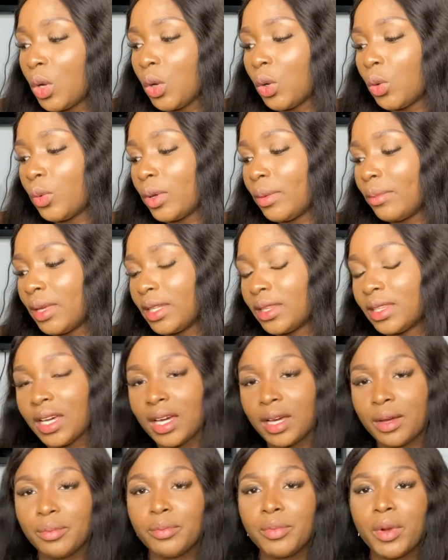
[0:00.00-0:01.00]
women that
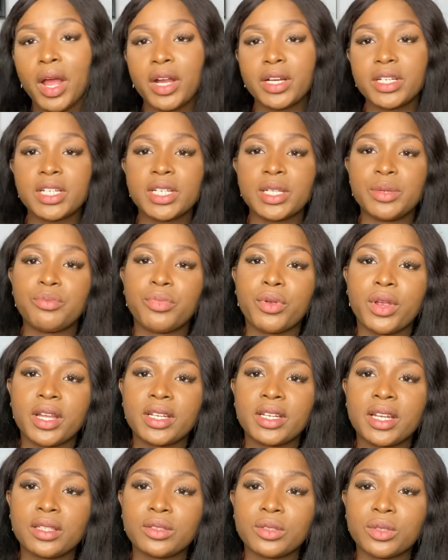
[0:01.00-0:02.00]
are actually
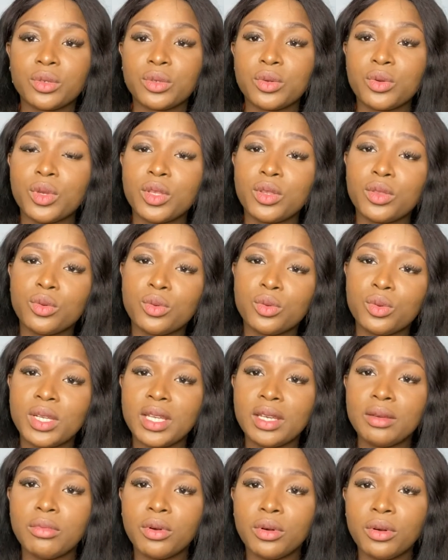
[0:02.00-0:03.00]
pregnant or going through
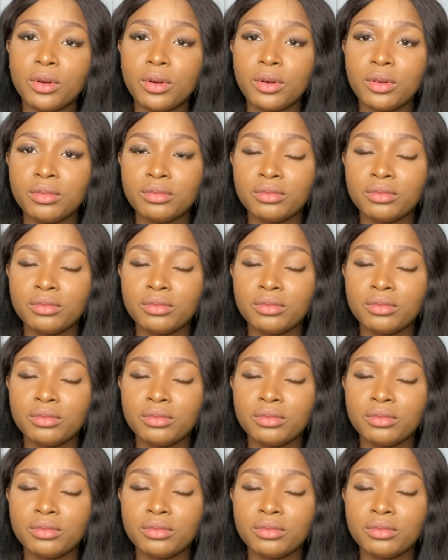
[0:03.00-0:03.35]
labor